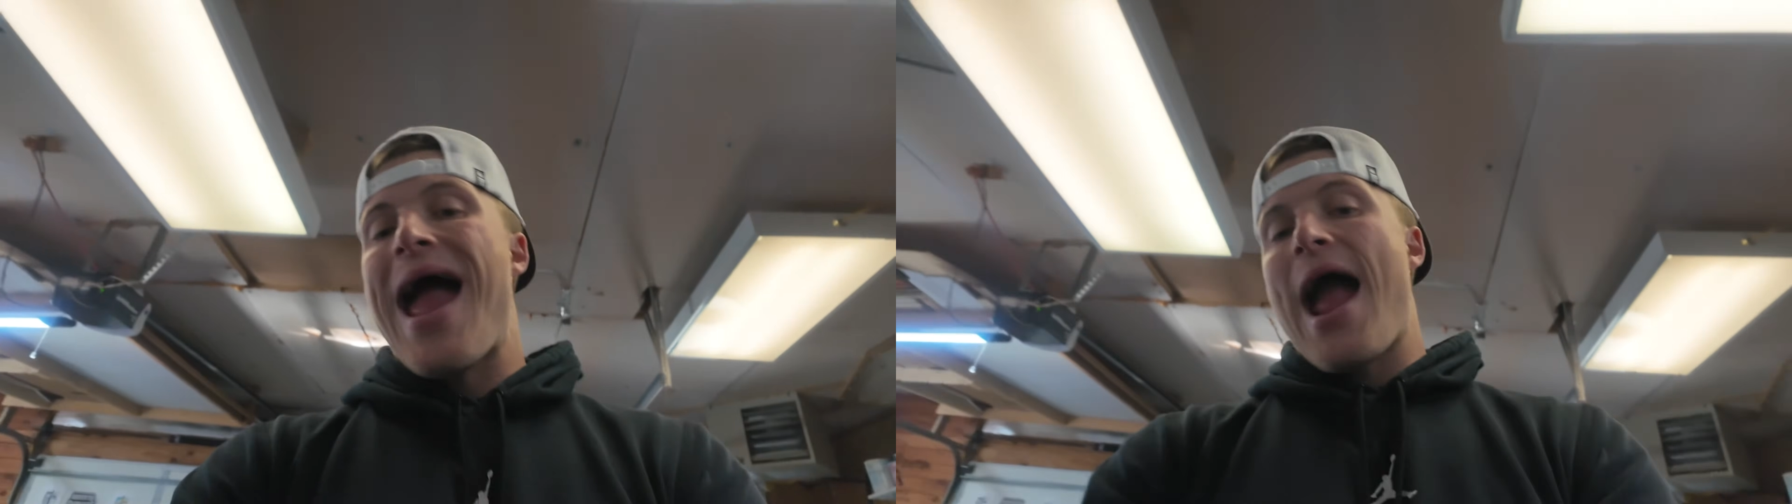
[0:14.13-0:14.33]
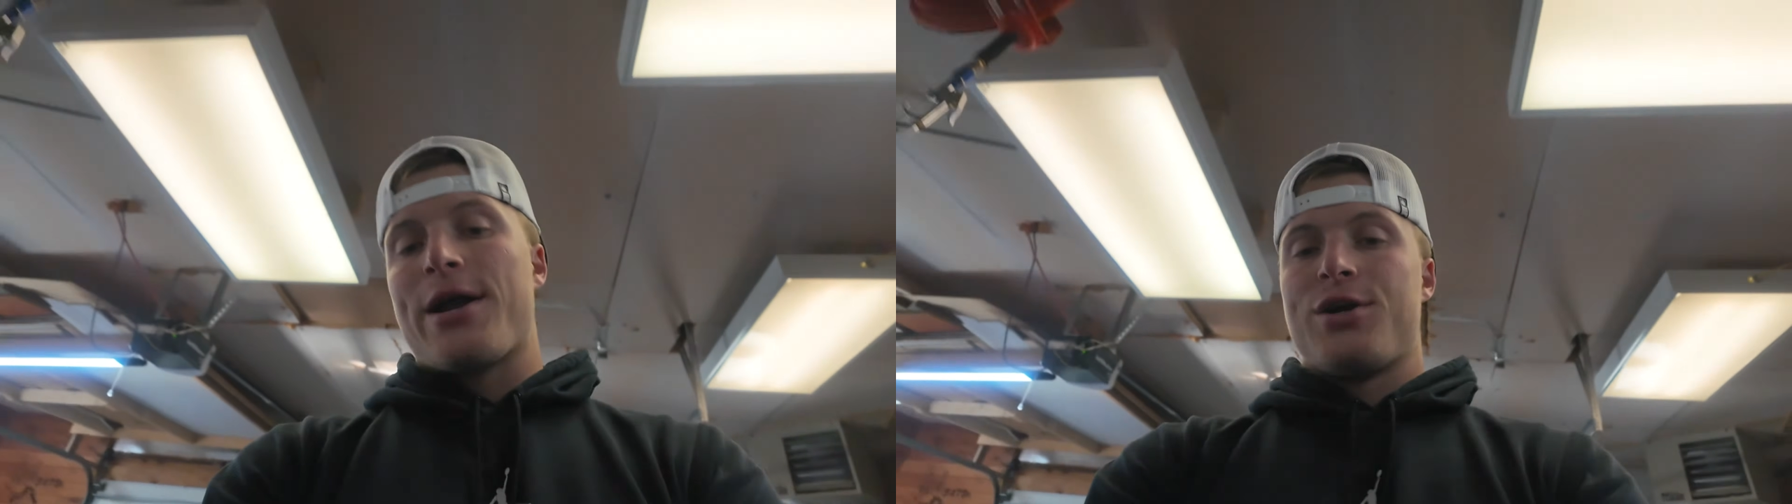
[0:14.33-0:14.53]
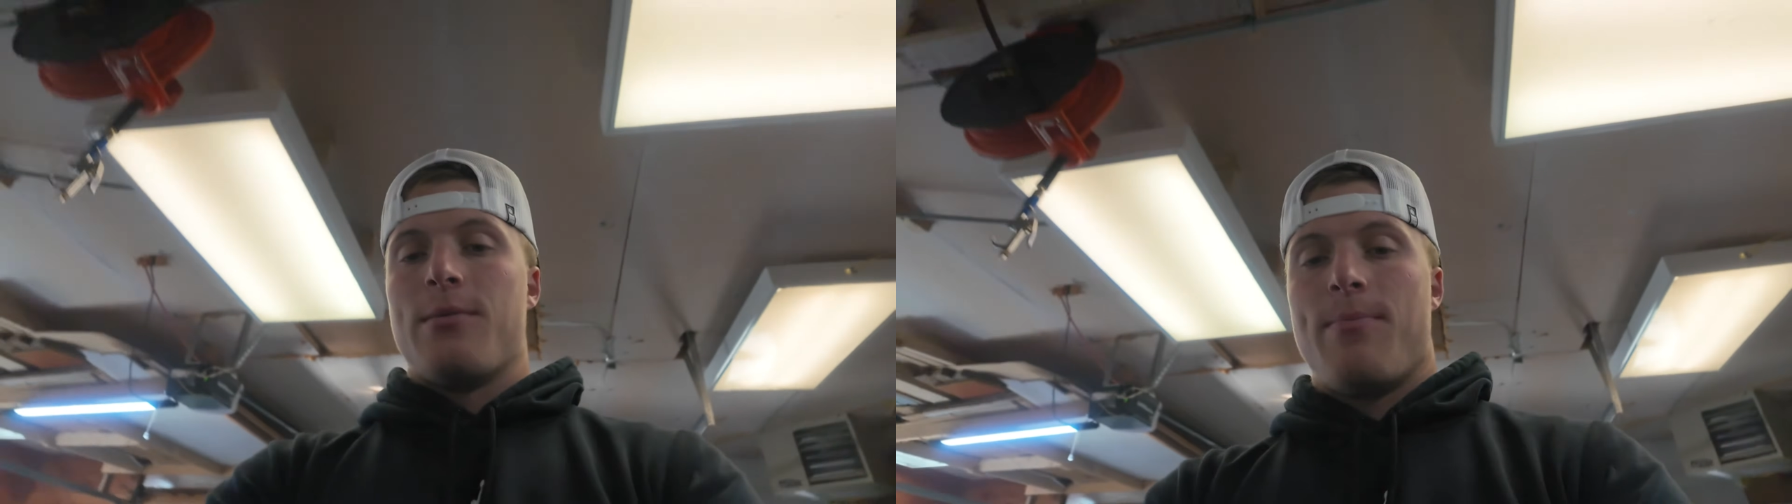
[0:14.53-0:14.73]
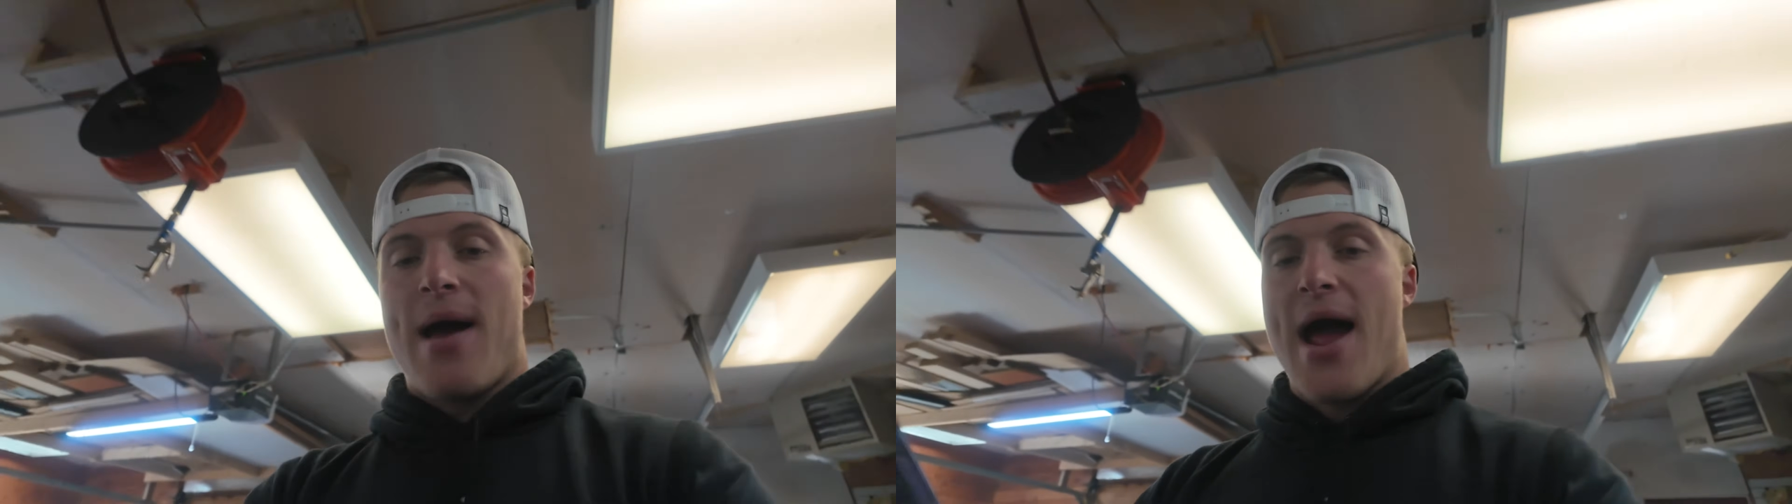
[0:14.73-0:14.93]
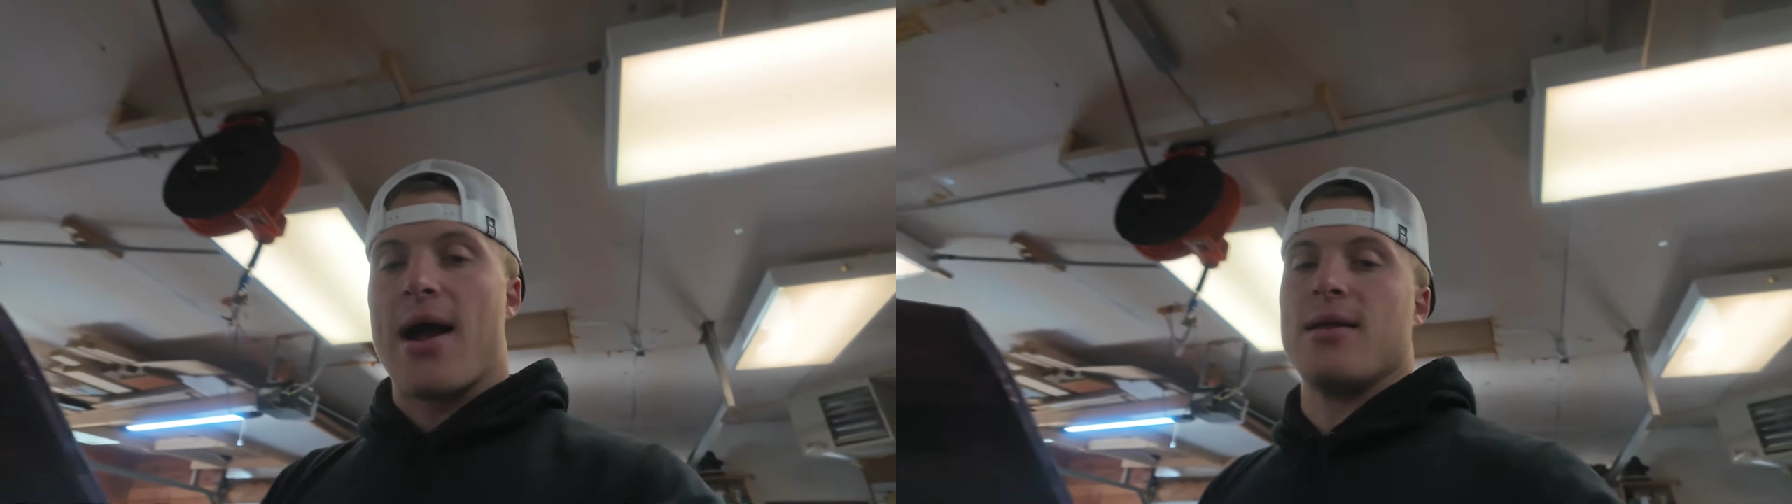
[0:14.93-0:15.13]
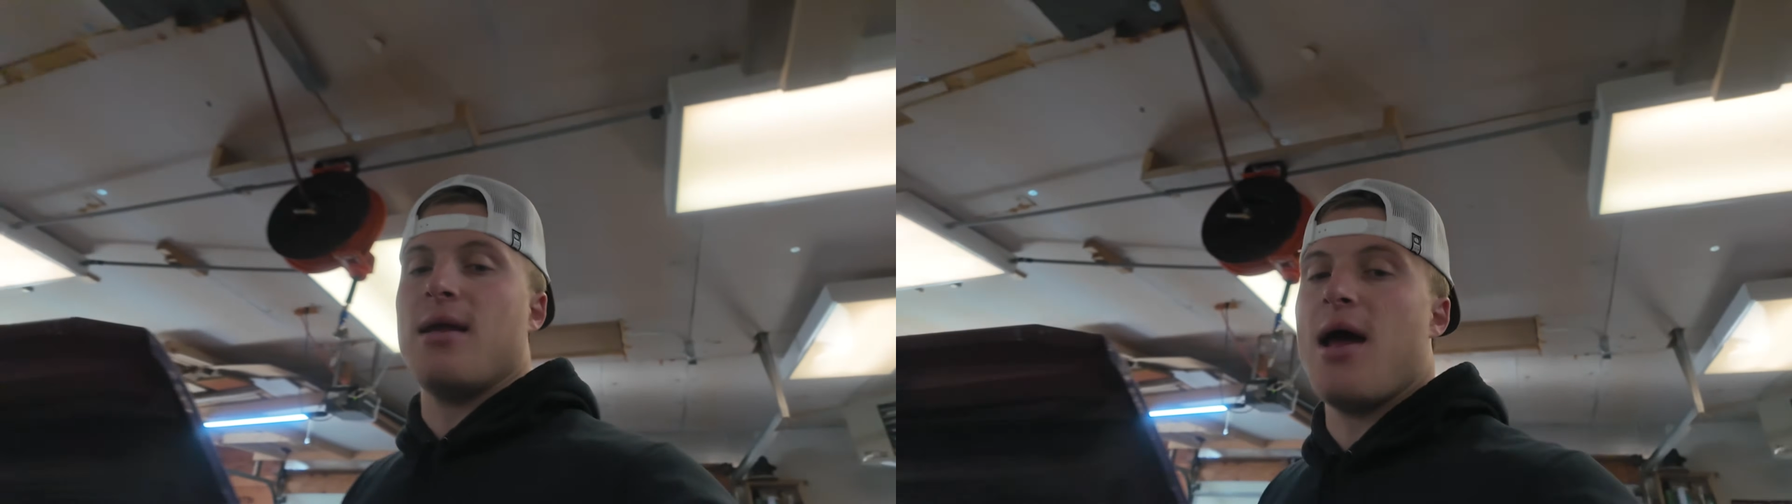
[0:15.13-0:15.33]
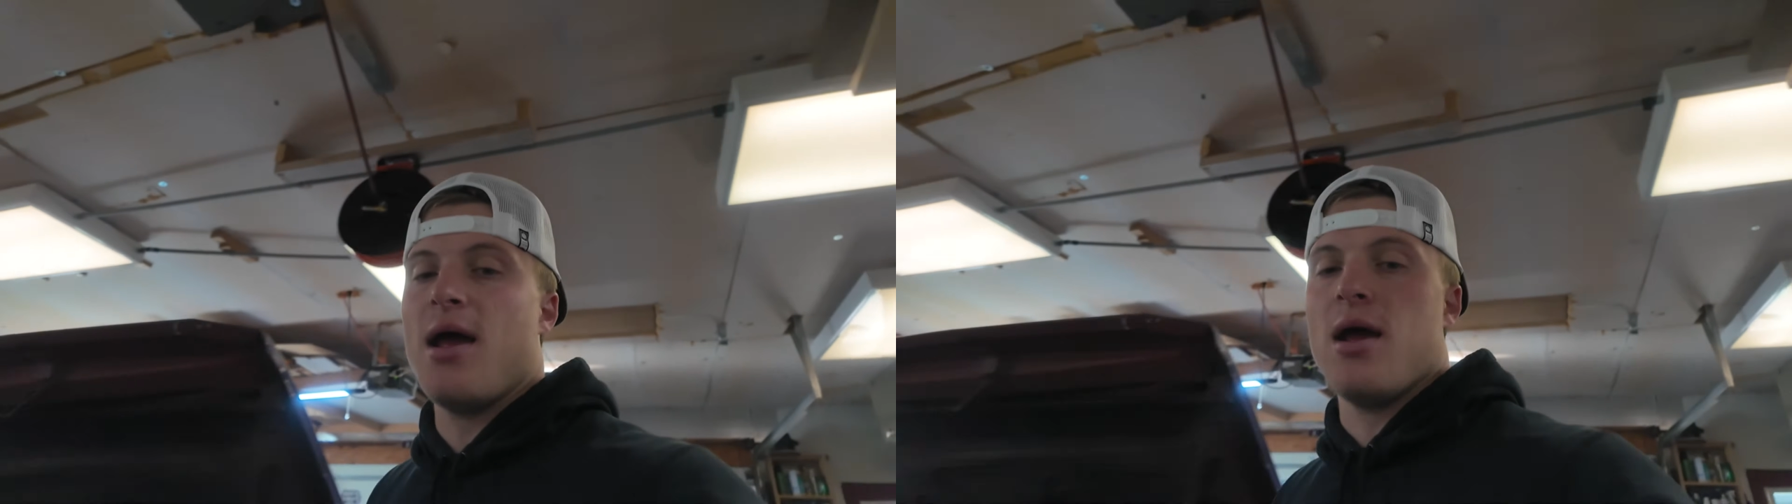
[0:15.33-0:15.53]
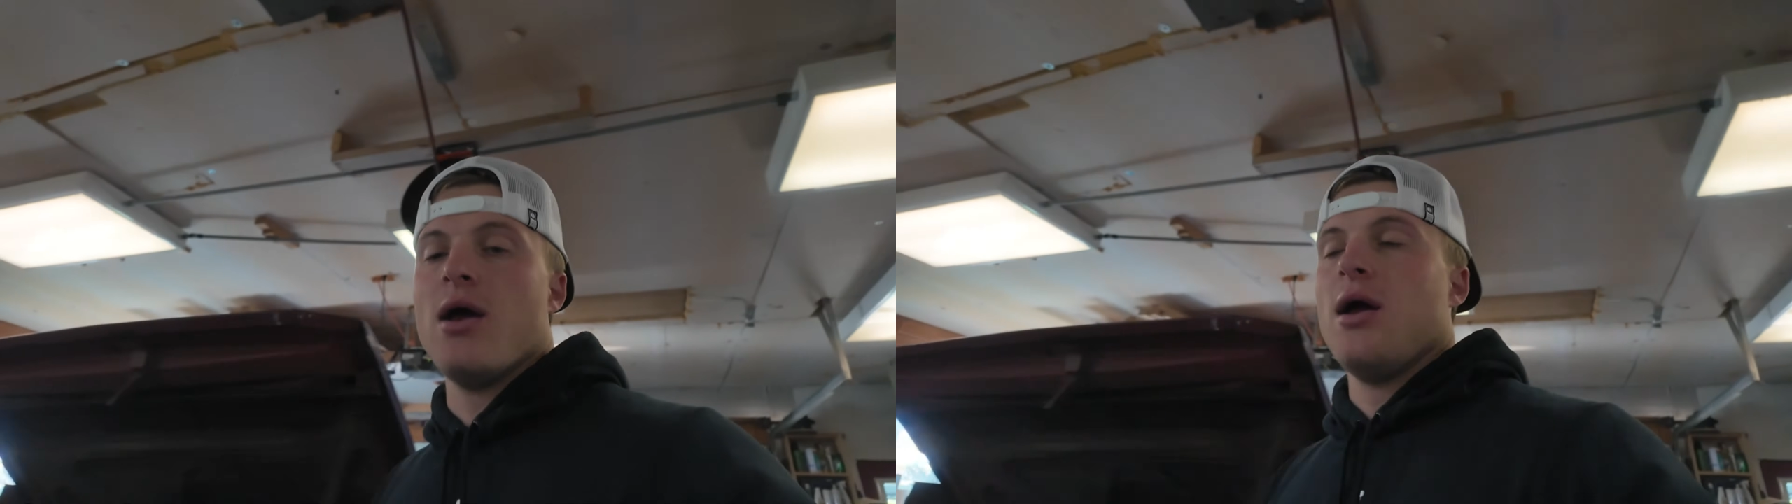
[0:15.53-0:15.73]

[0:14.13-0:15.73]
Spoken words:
action-packed day